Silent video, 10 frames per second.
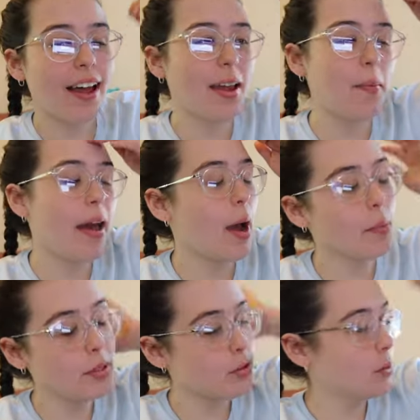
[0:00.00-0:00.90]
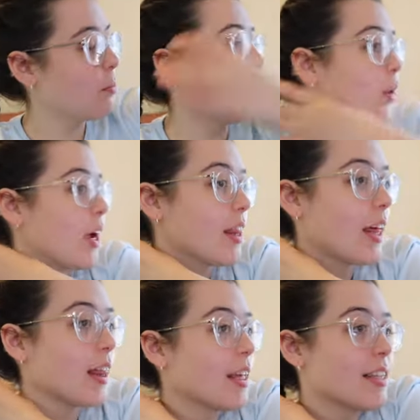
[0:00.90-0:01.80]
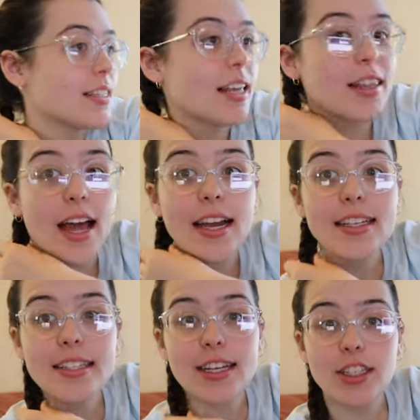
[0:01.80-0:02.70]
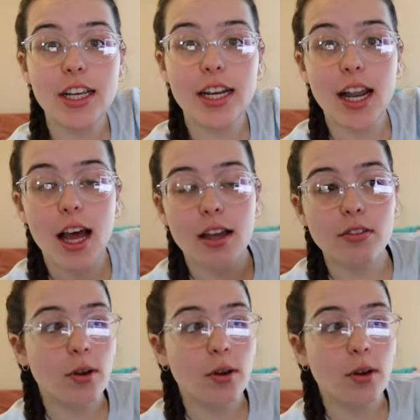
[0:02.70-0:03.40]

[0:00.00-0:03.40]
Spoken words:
I am happy to report that this last section of